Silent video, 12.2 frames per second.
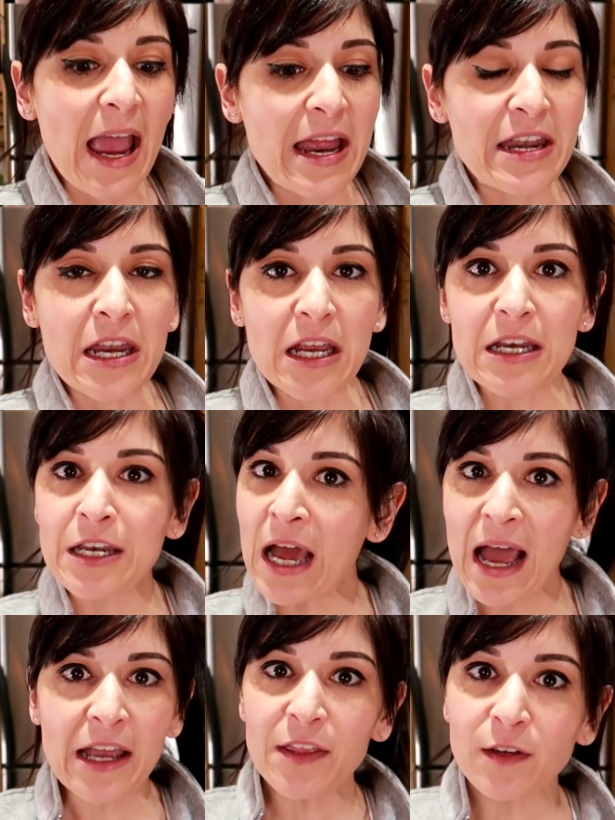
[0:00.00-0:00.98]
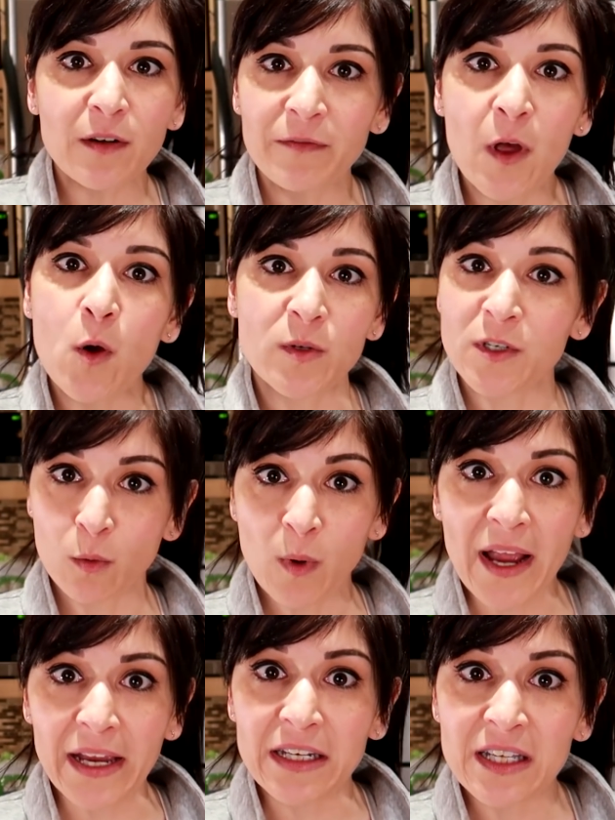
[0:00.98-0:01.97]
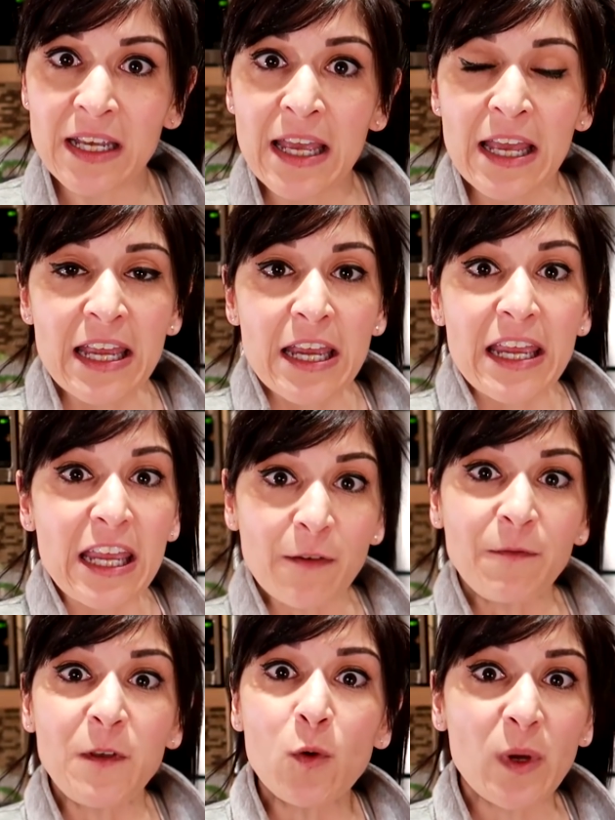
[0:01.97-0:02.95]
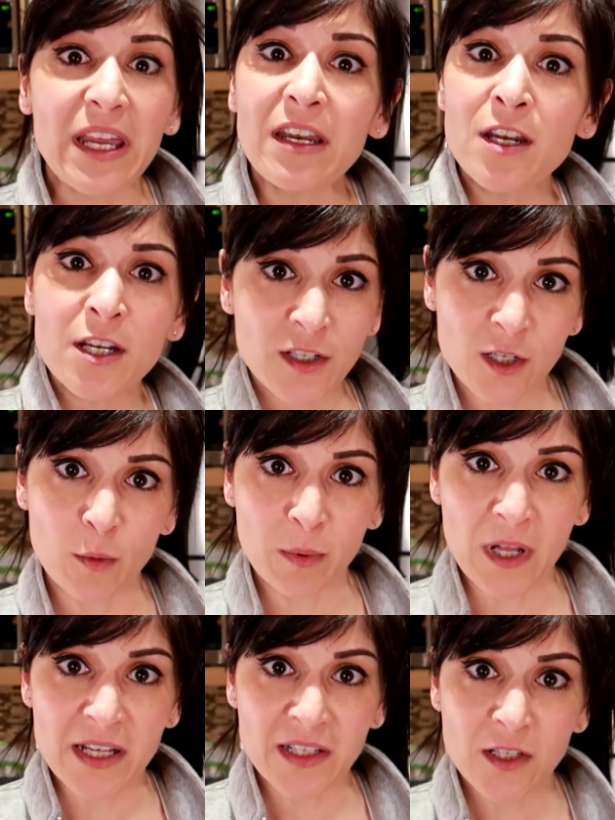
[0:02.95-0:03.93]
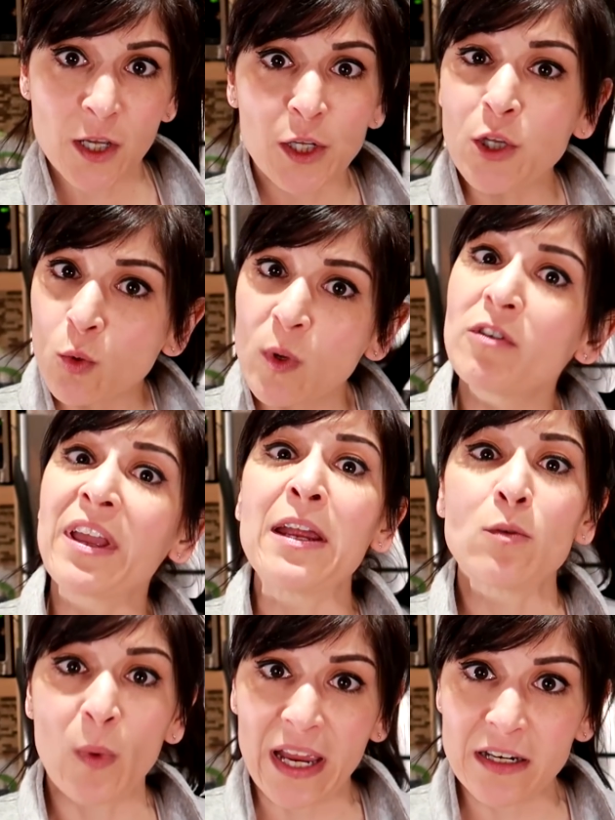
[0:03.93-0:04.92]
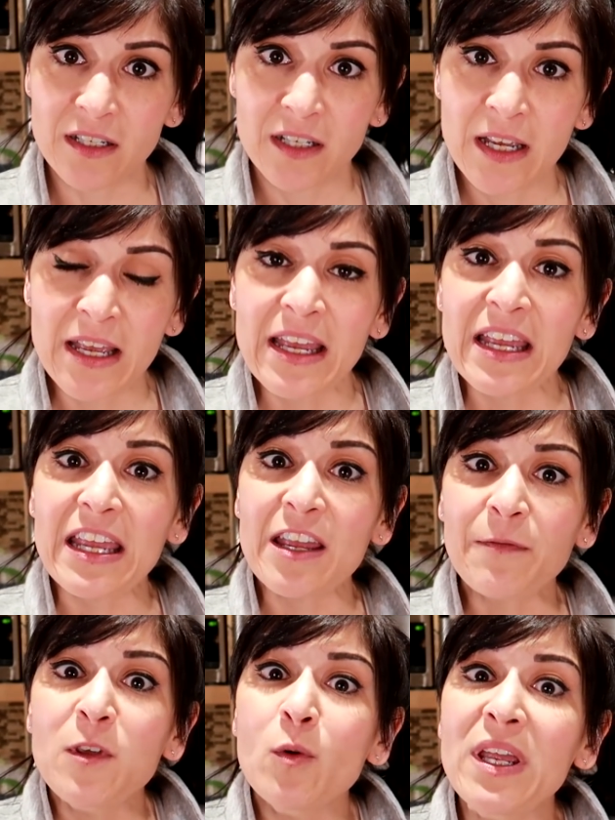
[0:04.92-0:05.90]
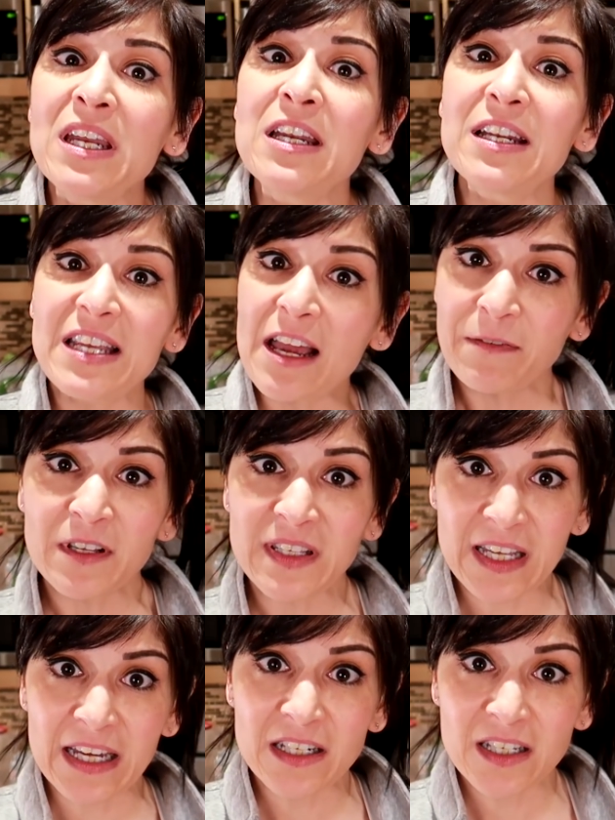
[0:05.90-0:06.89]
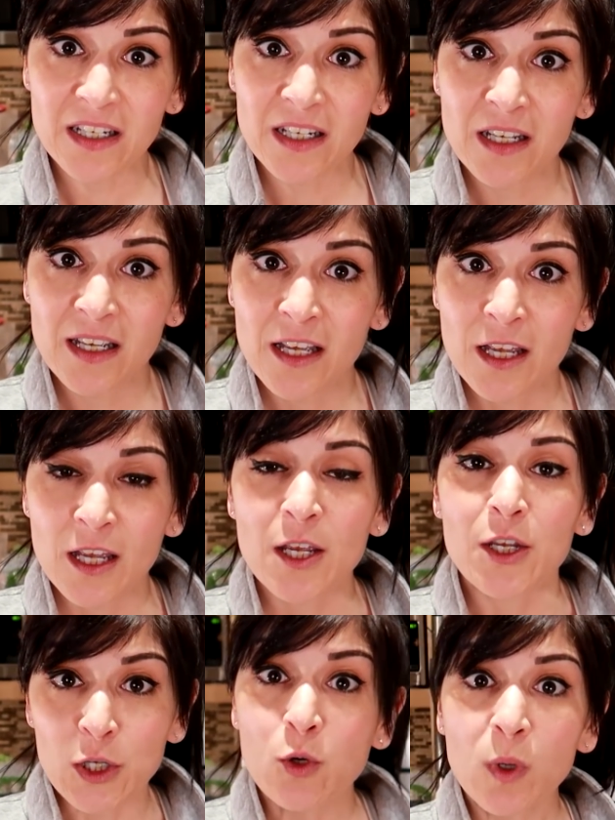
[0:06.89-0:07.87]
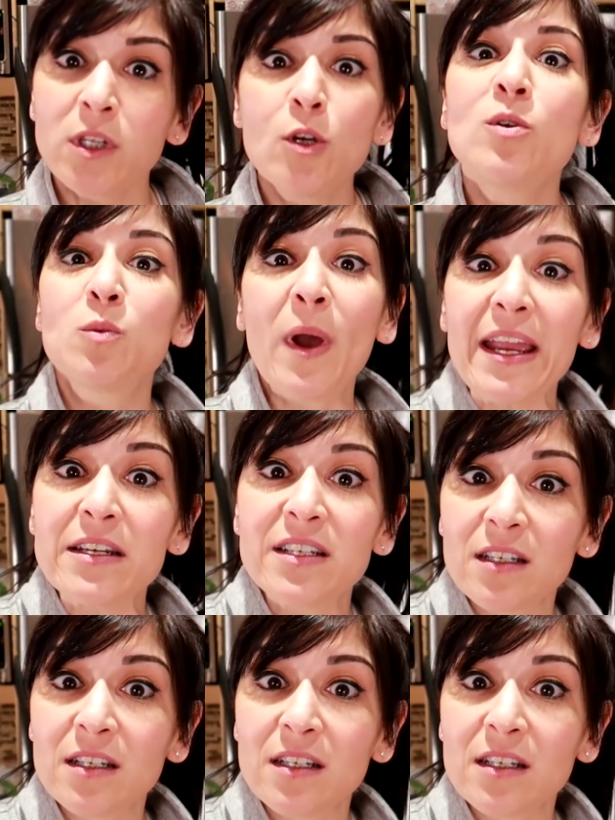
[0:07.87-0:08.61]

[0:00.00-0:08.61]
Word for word: And neither of those are right. If you eat in a surplus, you will gain weight. If you eat in a deficit, you will lose weight.